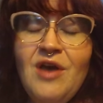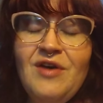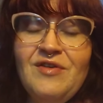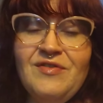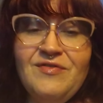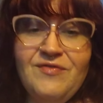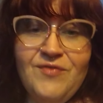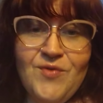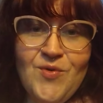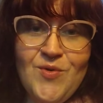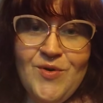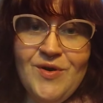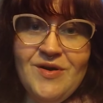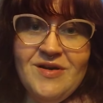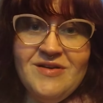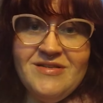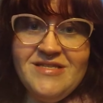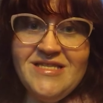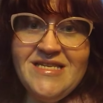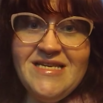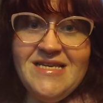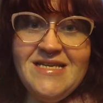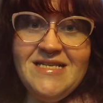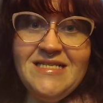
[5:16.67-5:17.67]

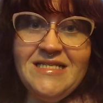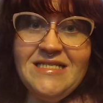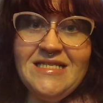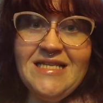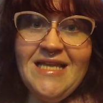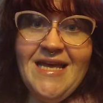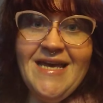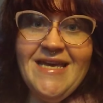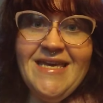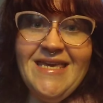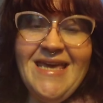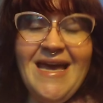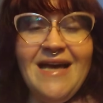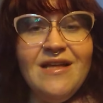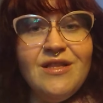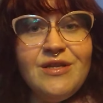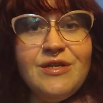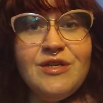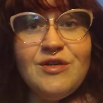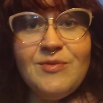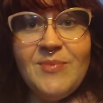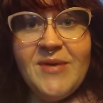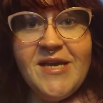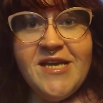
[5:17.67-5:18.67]
for these like
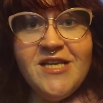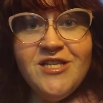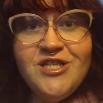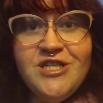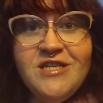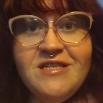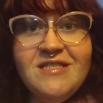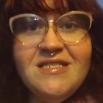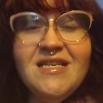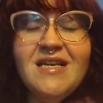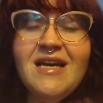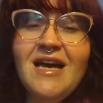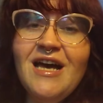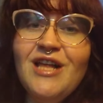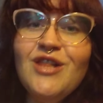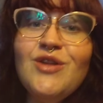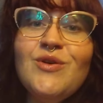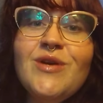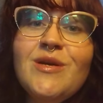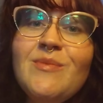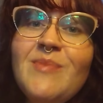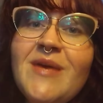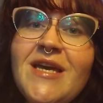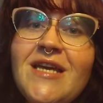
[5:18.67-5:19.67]
calendar pages and
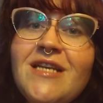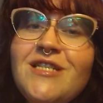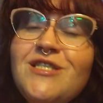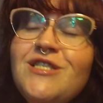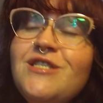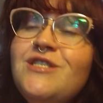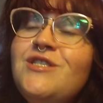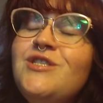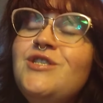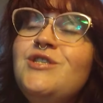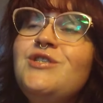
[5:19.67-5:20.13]
coloring pages.